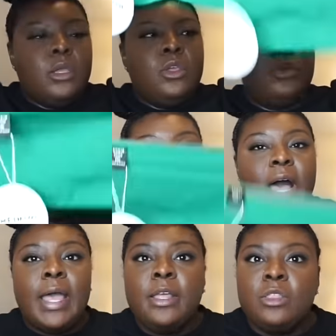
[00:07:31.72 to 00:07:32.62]
you know,
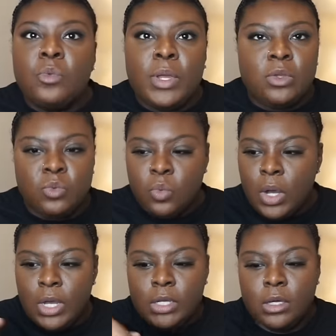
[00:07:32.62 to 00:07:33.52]
tie it the way you
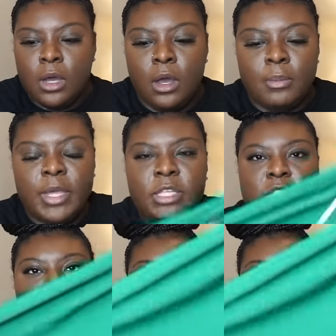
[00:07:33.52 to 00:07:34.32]
want. It's